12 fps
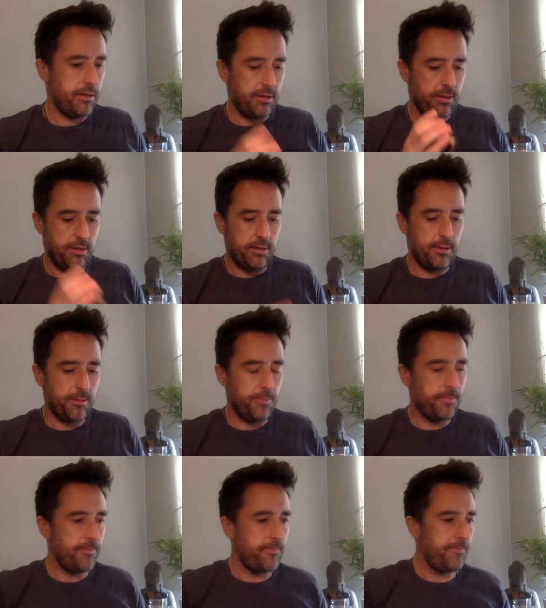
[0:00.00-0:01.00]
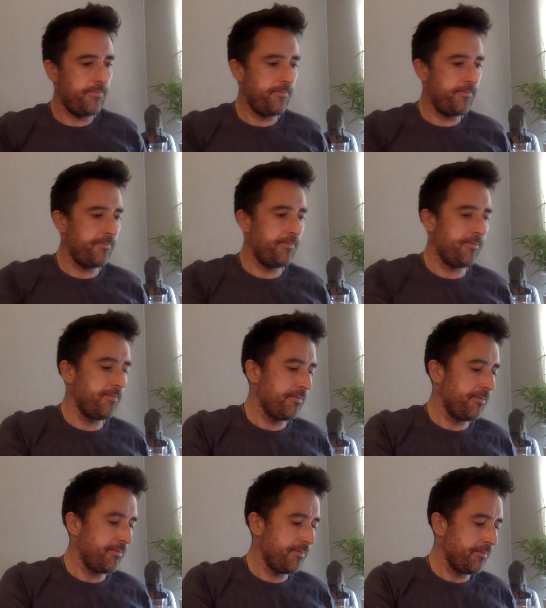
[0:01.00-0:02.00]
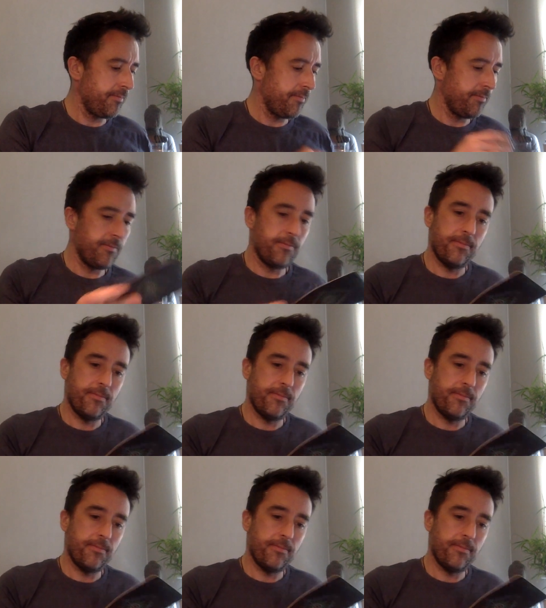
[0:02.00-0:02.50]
No one is speaking in this clip.